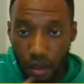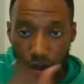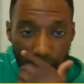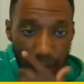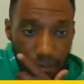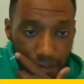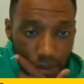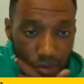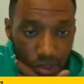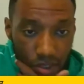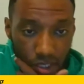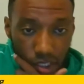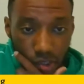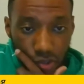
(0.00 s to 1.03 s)
All right, boom. So
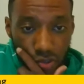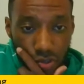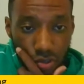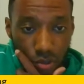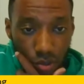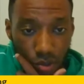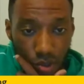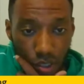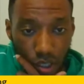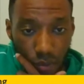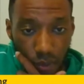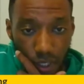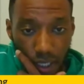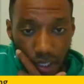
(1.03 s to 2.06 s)
it's true
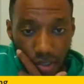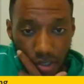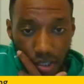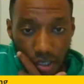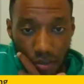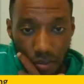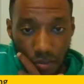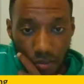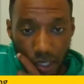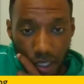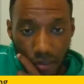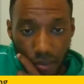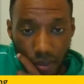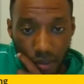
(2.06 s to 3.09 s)
about how certain
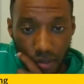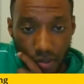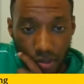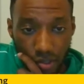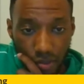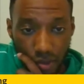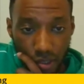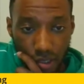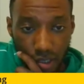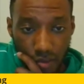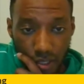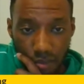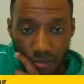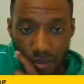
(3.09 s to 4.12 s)
black parents just want to
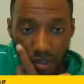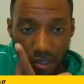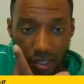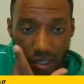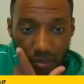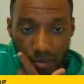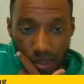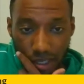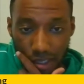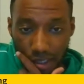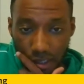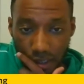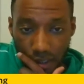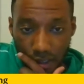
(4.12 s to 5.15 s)
keep their bloodline black.
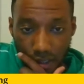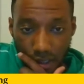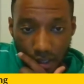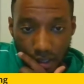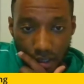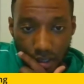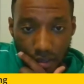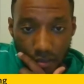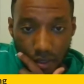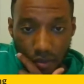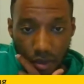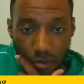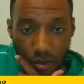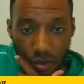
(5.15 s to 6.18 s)
My
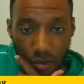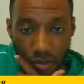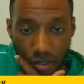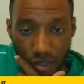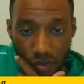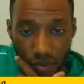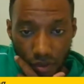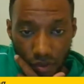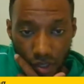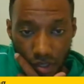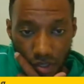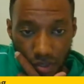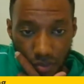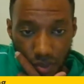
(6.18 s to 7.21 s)
grandma was never a
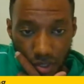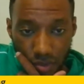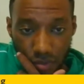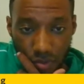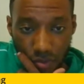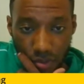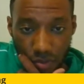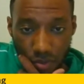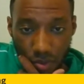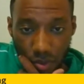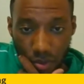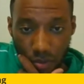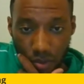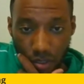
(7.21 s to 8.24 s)
racist, but she wanted me to
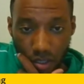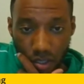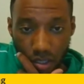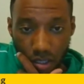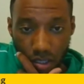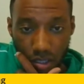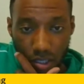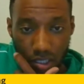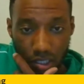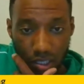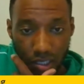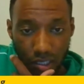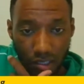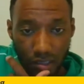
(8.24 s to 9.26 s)
bring home a
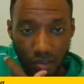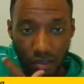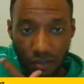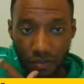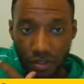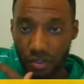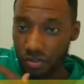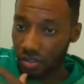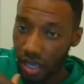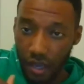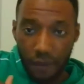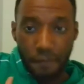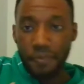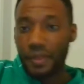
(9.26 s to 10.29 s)
Ghanaian girl, nothing else.
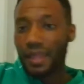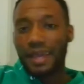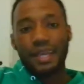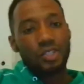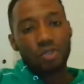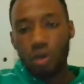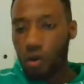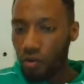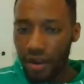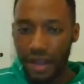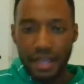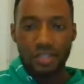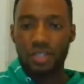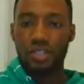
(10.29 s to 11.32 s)
Yeah, it's not
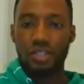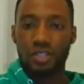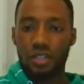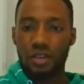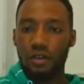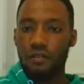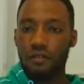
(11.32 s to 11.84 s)
racist